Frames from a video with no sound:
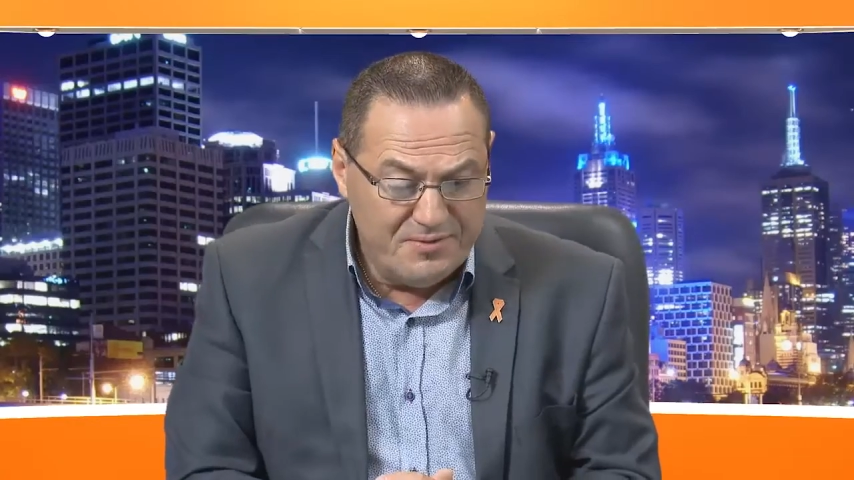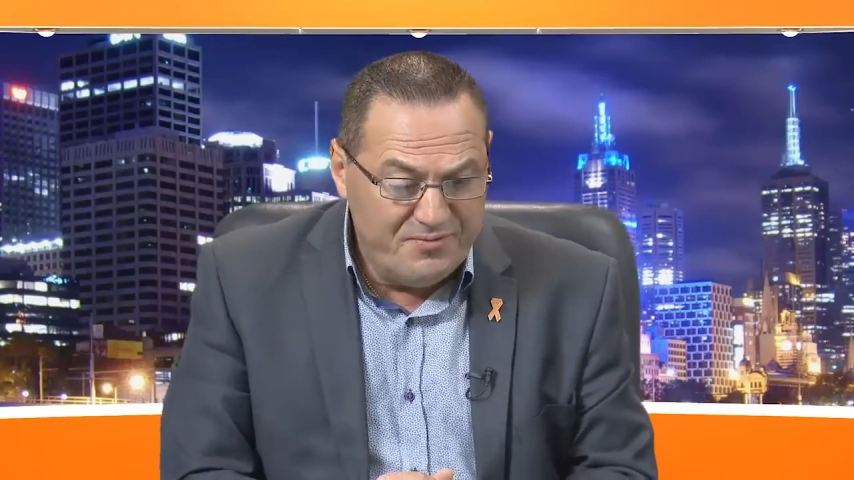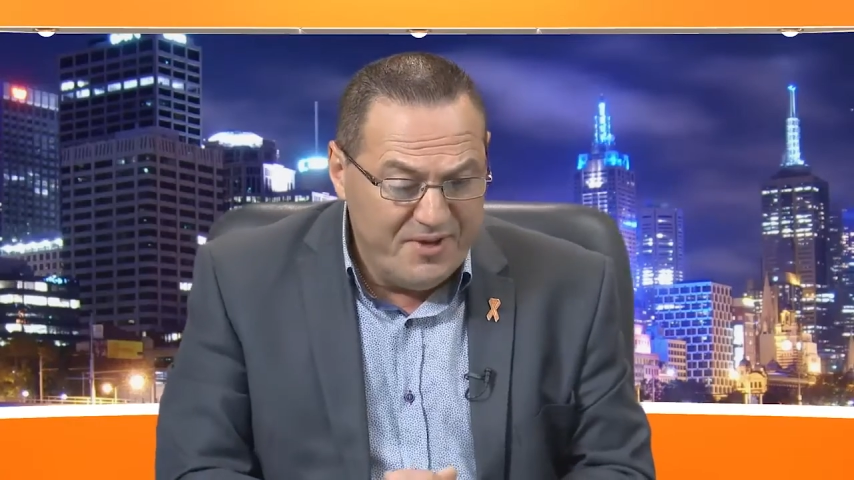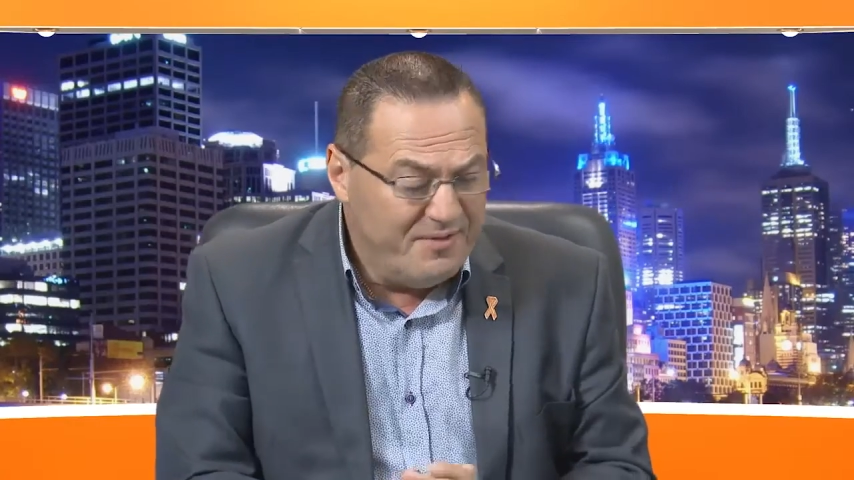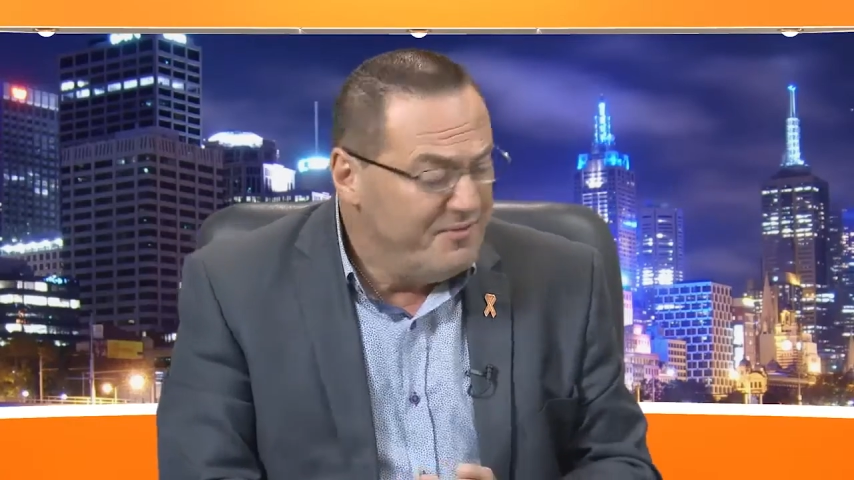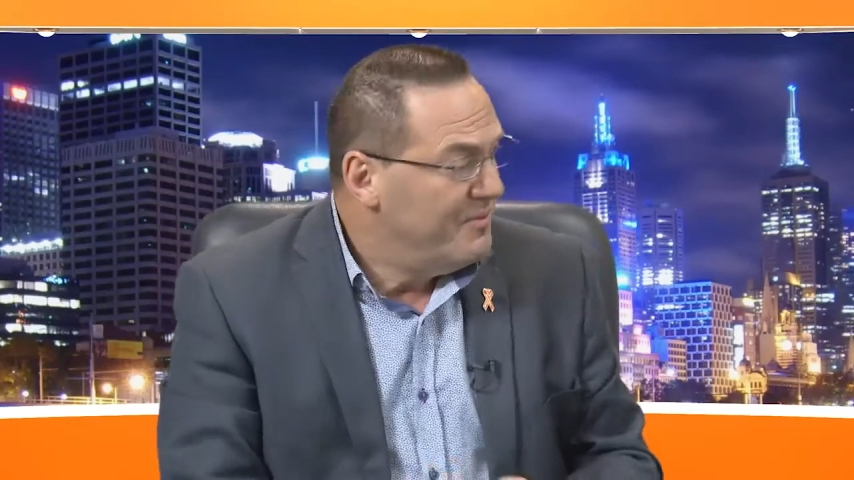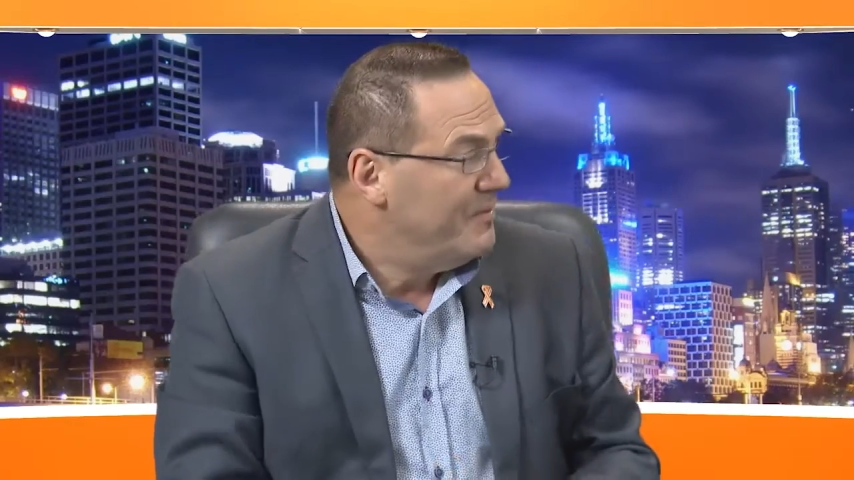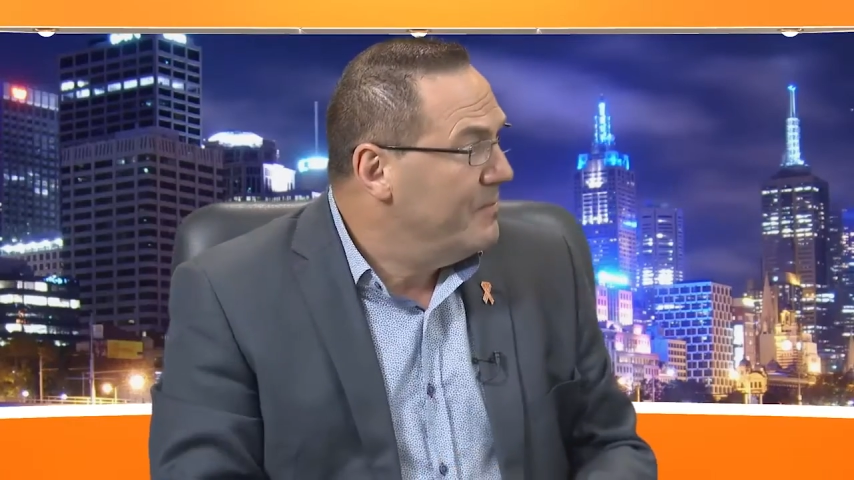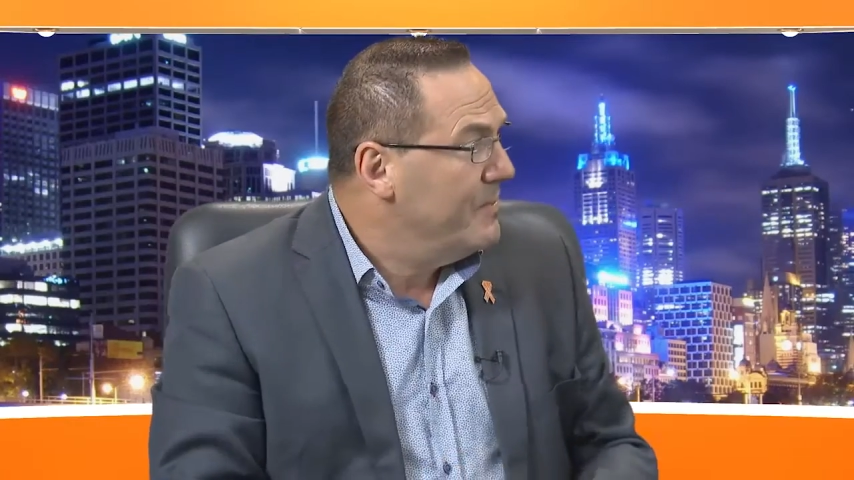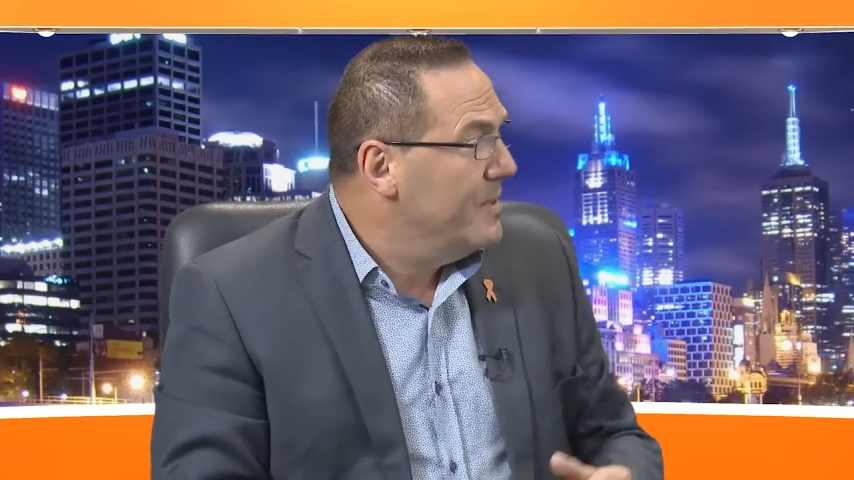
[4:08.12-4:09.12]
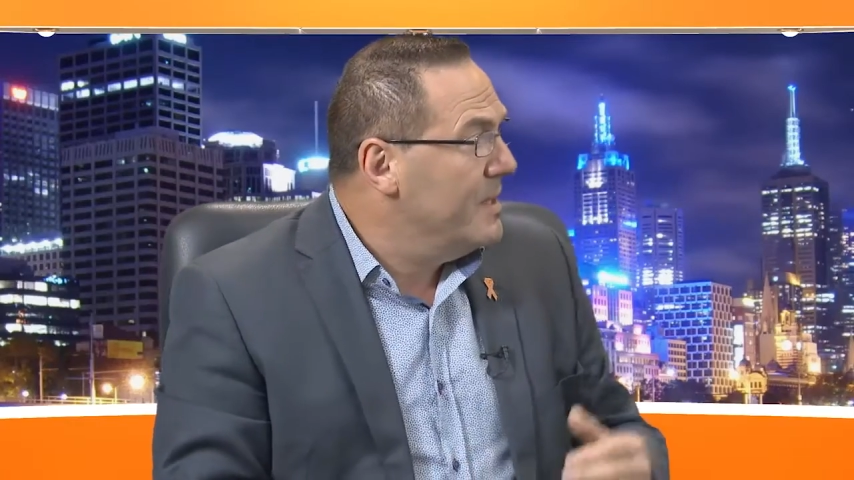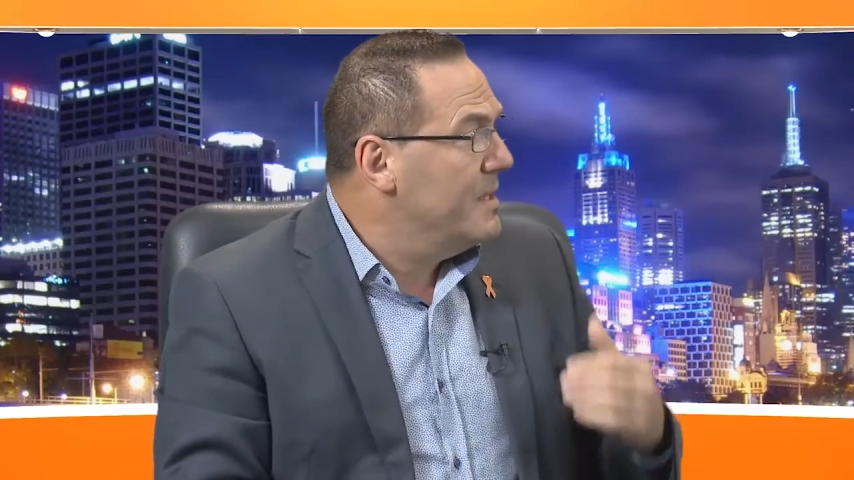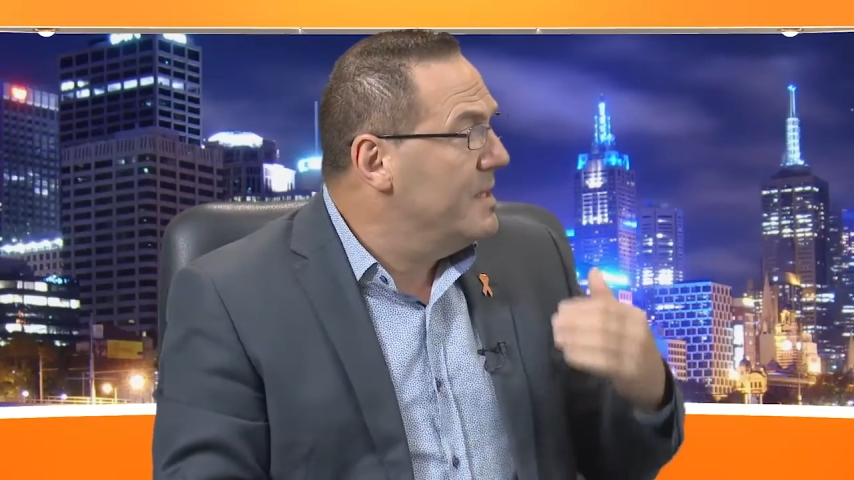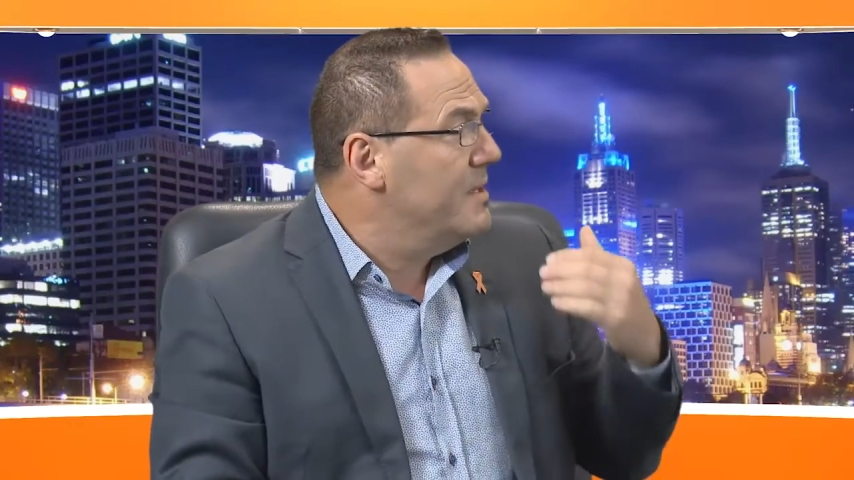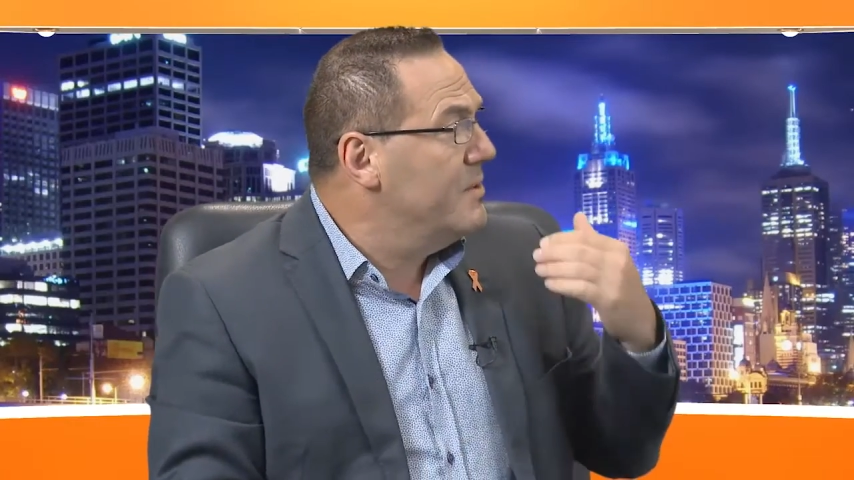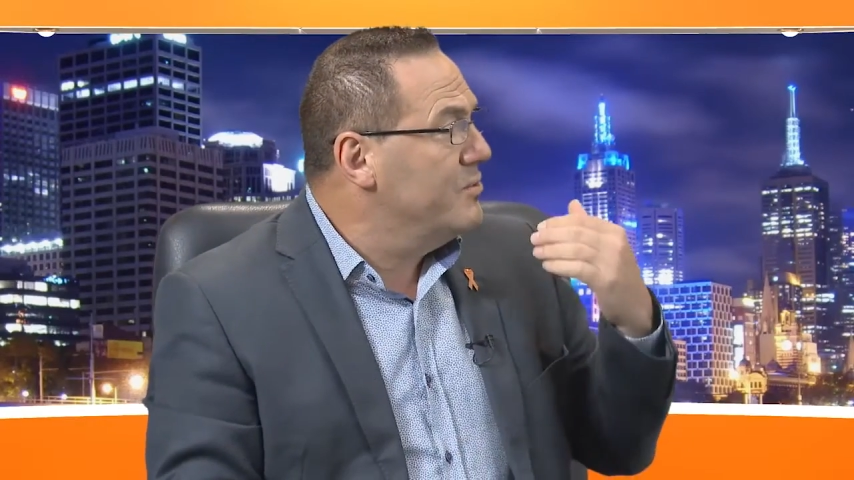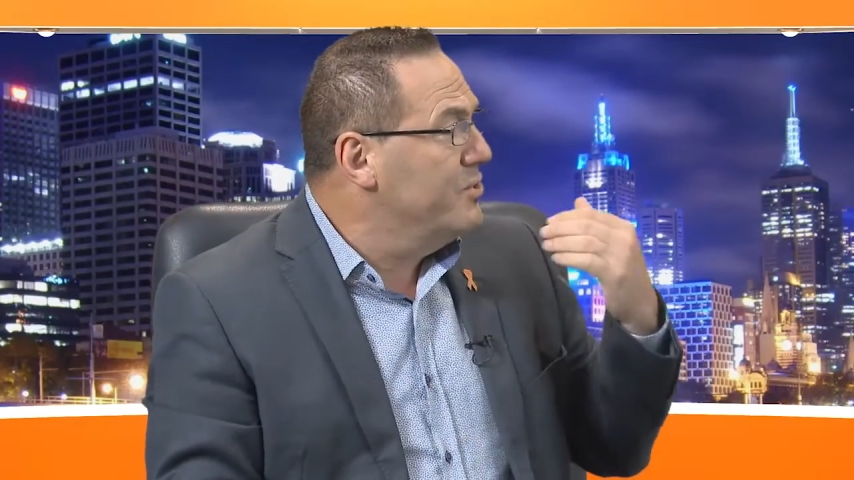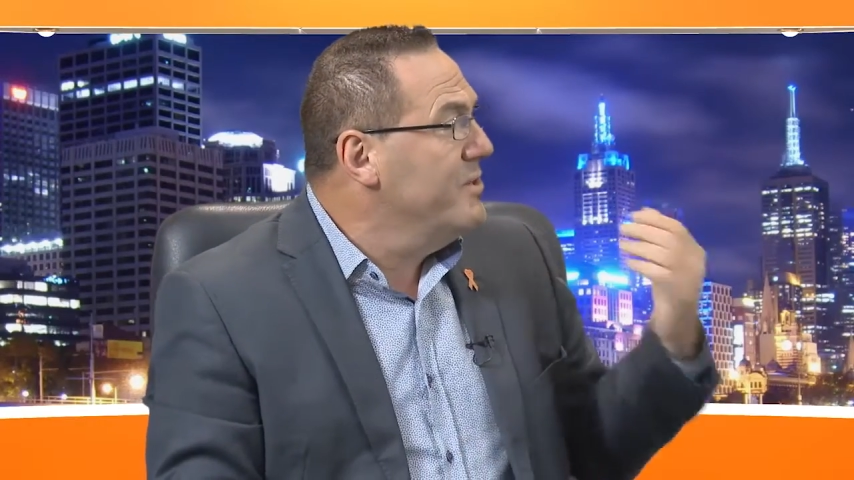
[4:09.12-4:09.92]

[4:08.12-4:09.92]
Viv, do